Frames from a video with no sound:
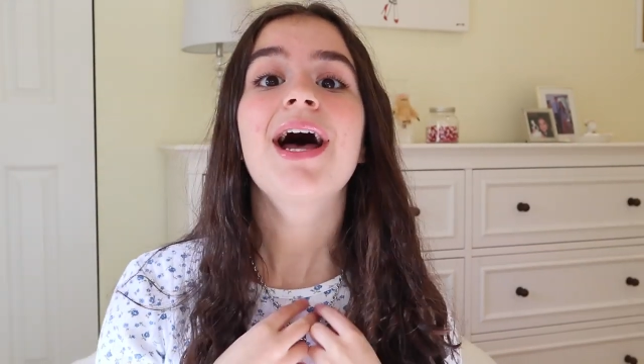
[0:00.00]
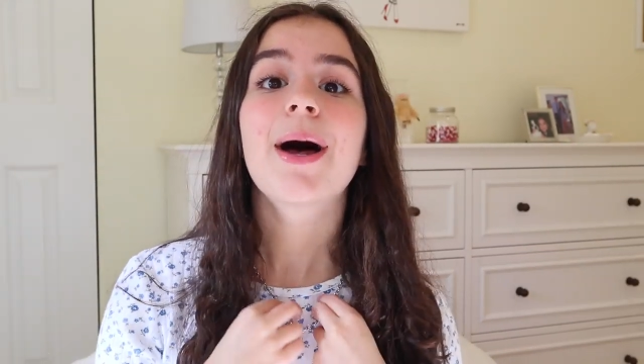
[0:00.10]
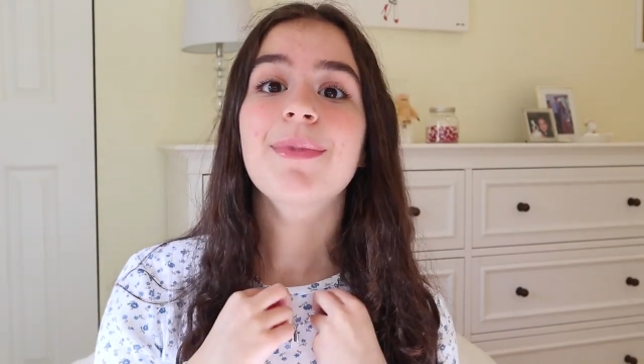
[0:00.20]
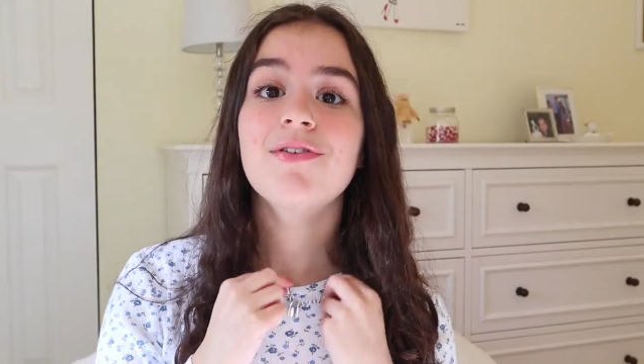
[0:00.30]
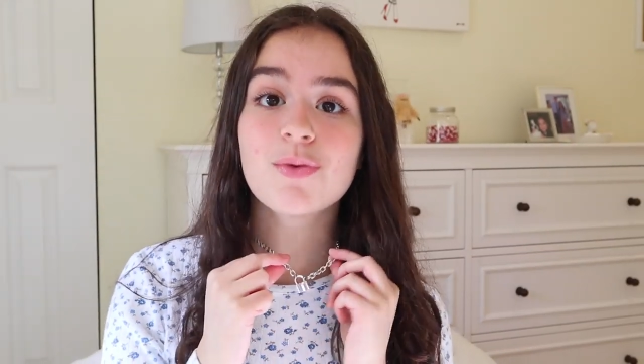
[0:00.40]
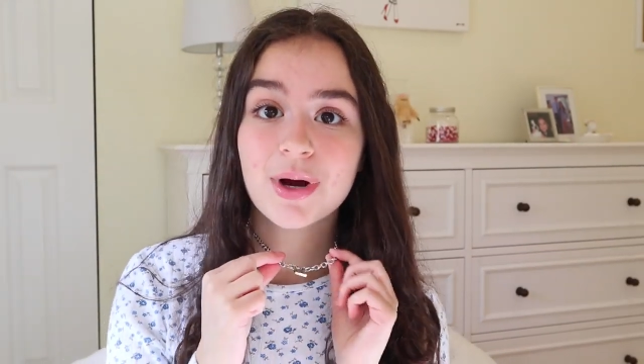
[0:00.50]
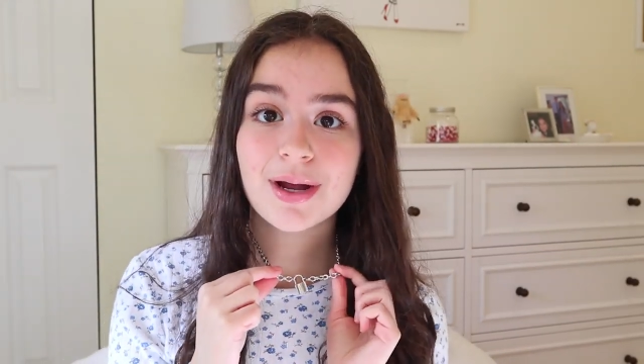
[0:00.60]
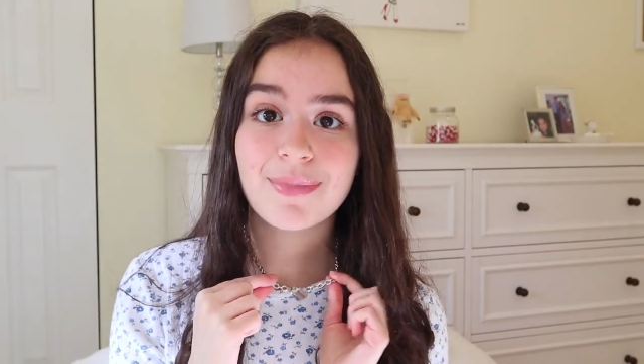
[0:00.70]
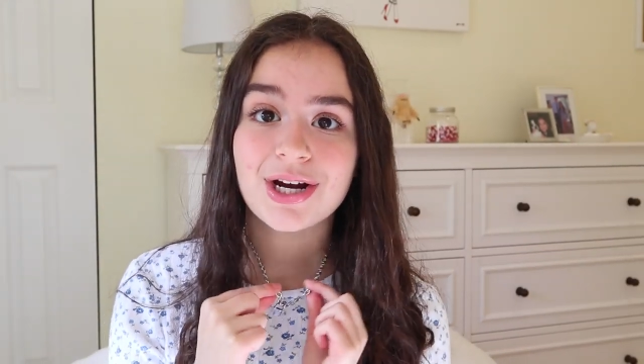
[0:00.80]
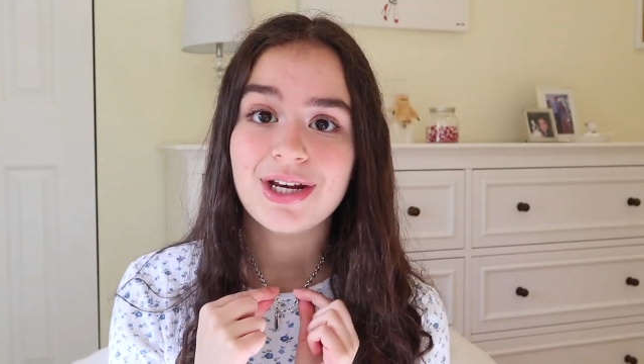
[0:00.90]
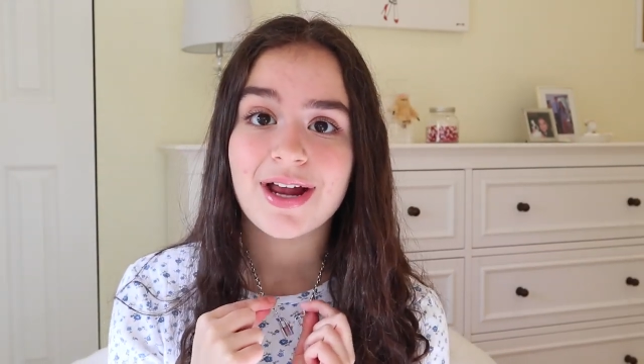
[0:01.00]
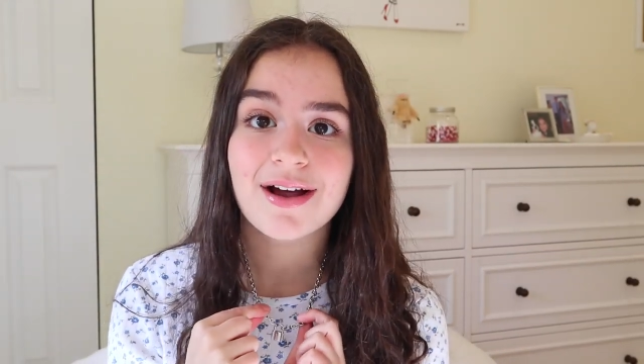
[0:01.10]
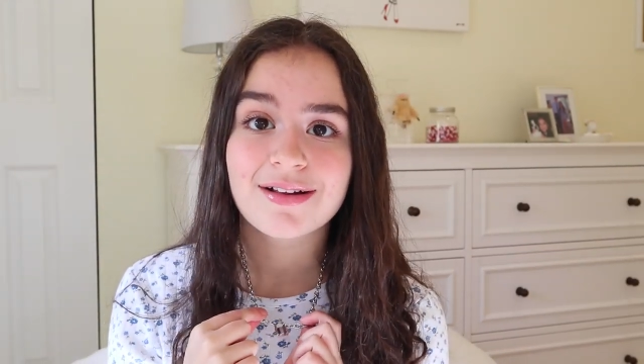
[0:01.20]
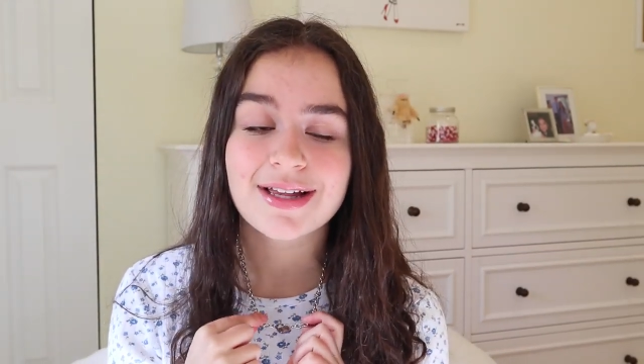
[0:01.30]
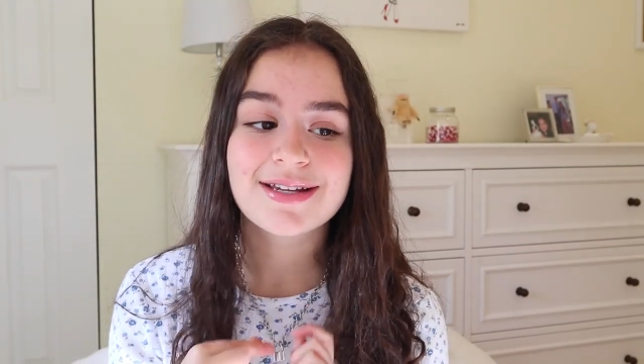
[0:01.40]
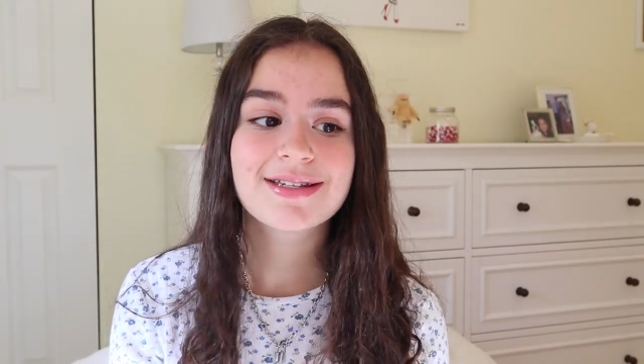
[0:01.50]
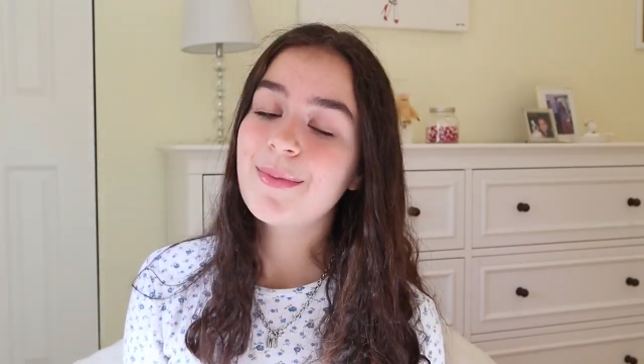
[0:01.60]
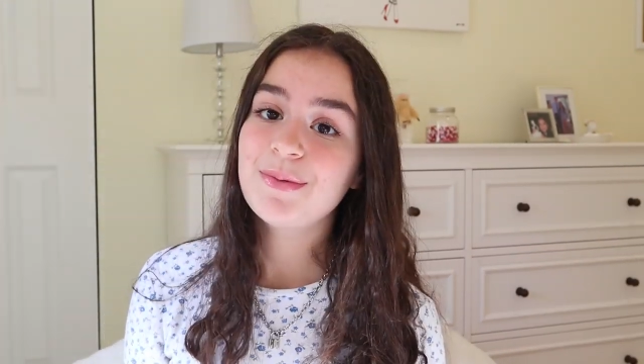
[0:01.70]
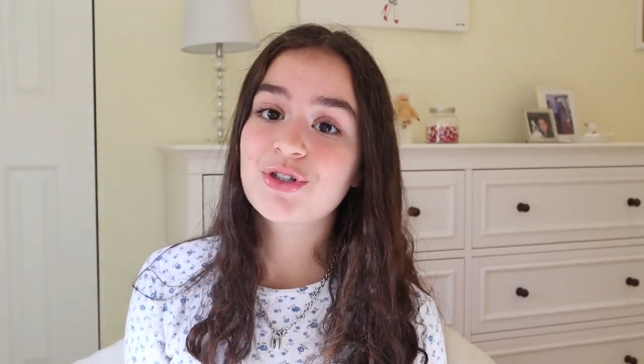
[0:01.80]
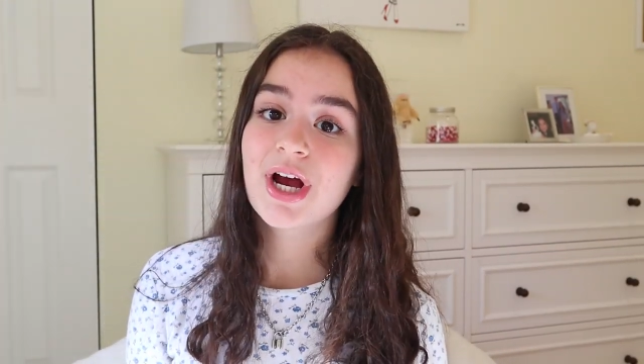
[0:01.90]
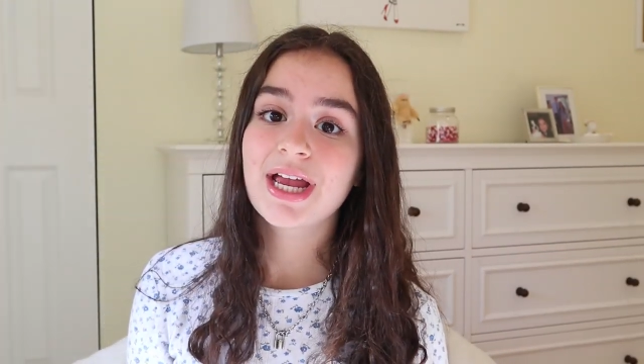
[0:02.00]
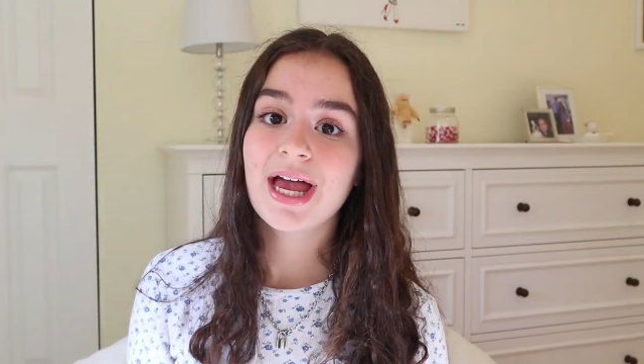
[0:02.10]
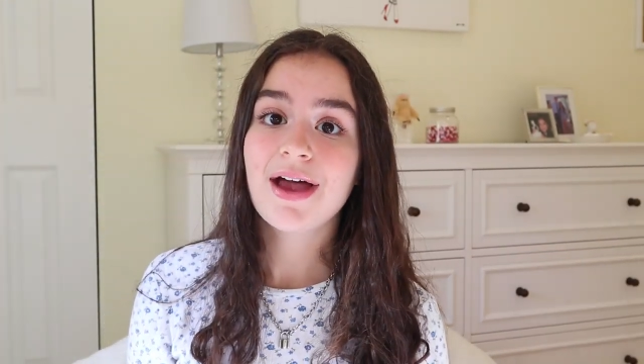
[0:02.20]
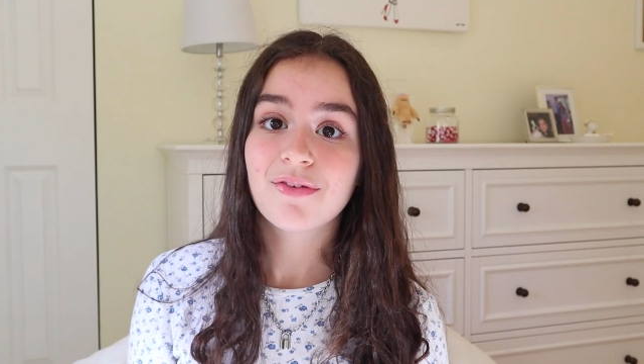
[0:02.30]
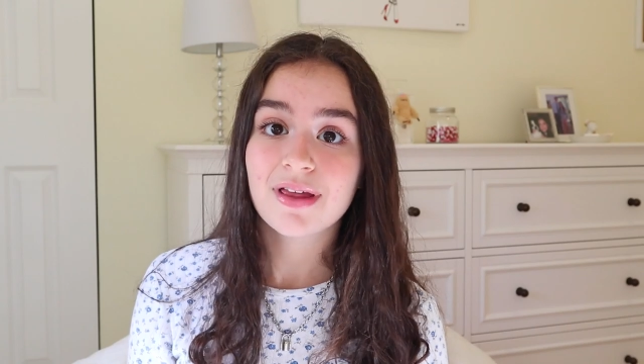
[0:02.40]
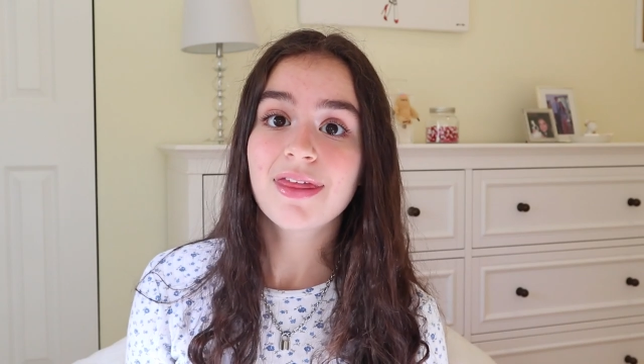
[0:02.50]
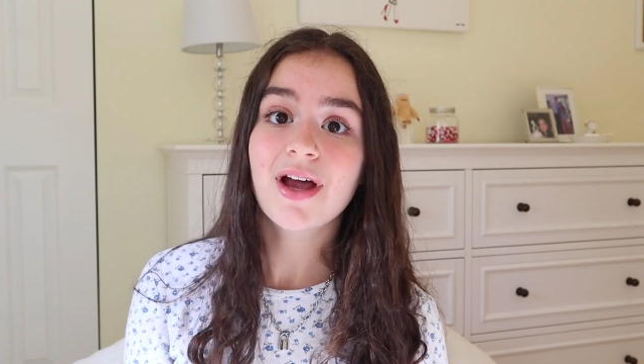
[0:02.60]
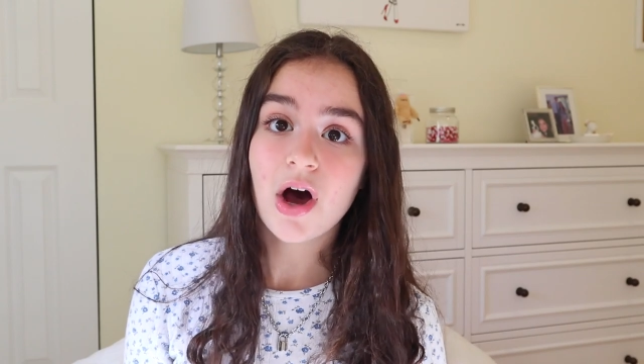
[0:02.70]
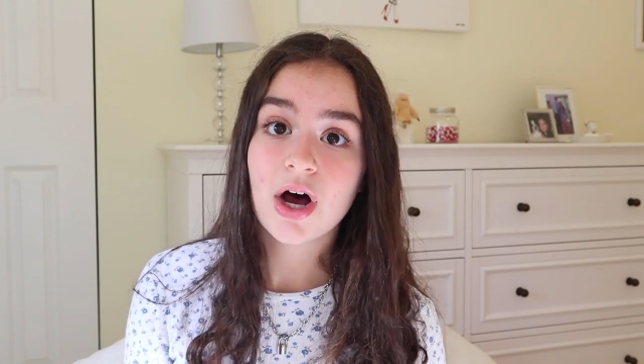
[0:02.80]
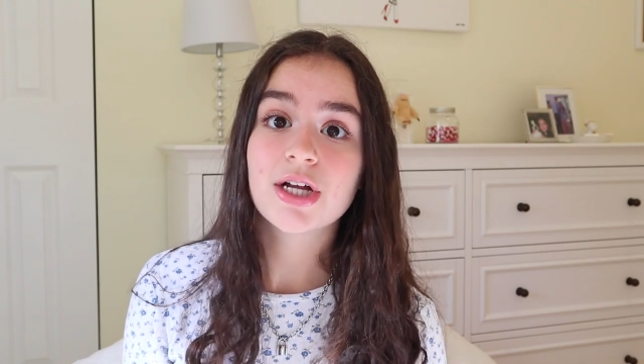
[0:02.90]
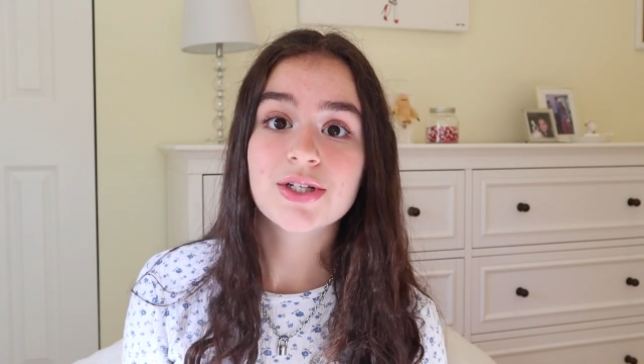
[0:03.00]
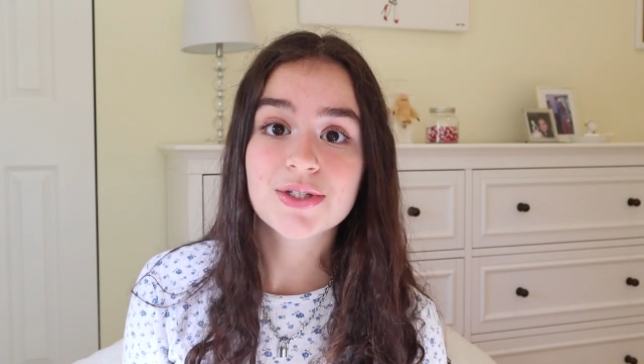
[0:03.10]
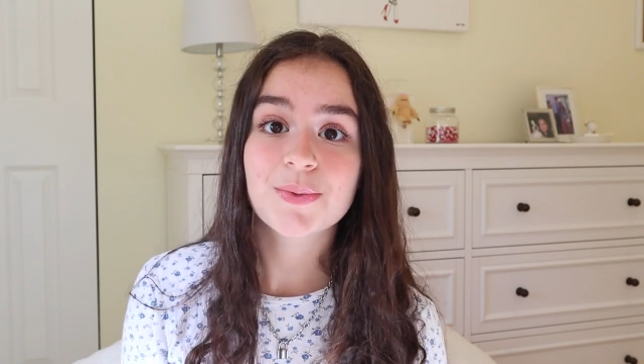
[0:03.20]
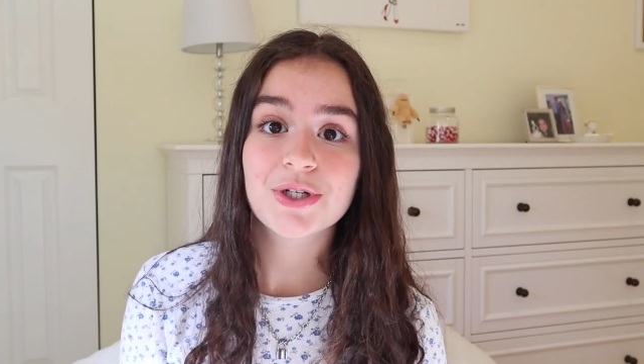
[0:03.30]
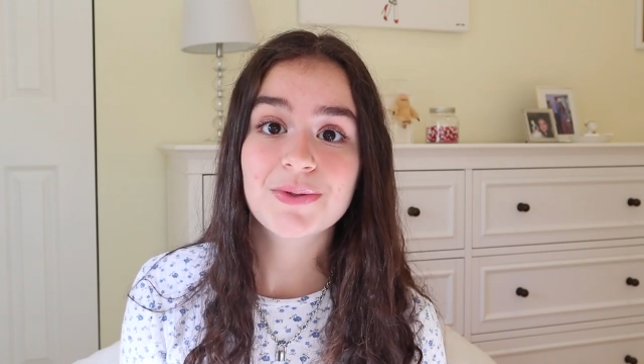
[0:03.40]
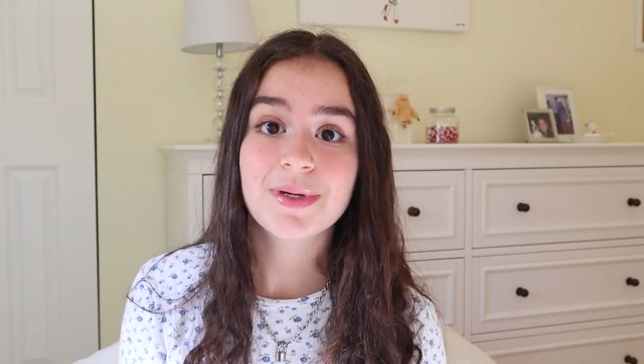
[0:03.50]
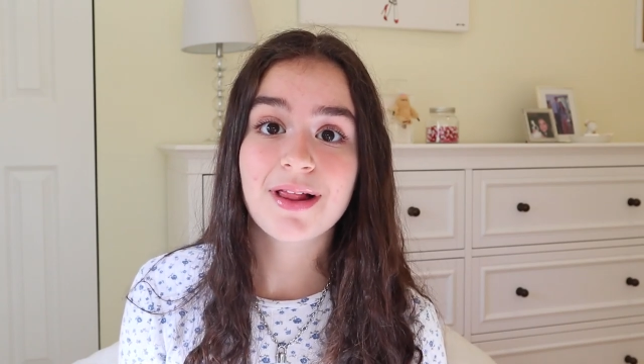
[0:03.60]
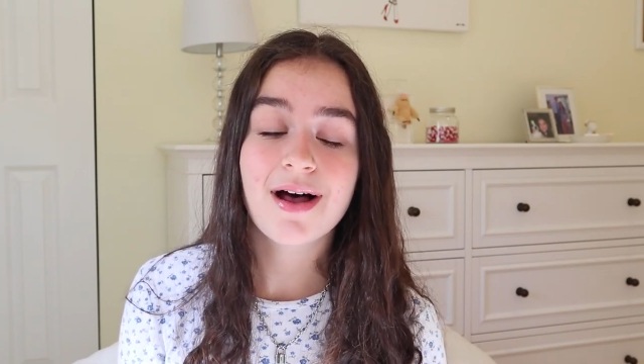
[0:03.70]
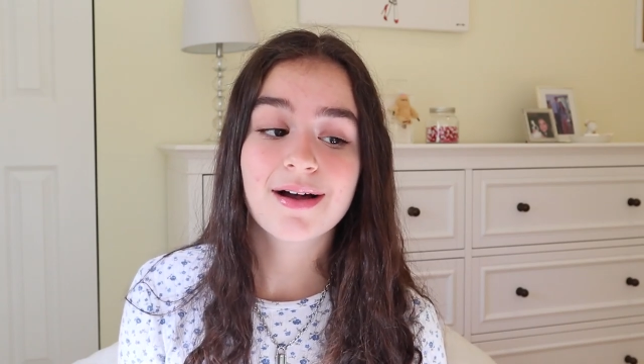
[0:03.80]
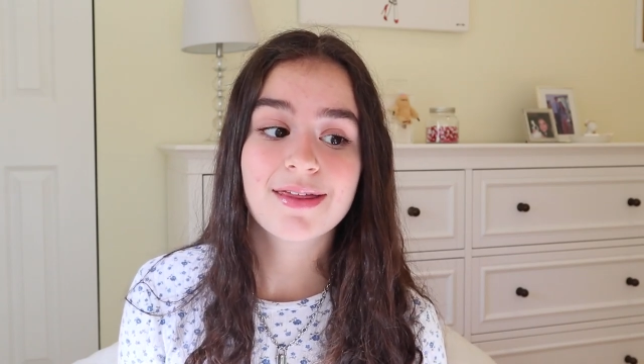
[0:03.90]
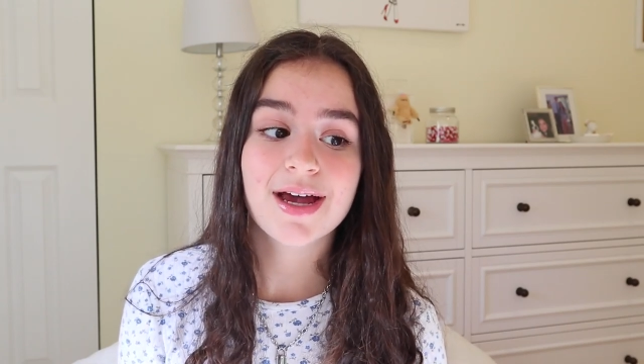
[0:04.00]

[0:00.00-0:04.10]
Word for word: I'm even wearing a brandy necklace. I'm gonna be trying everything on, so wish me luck.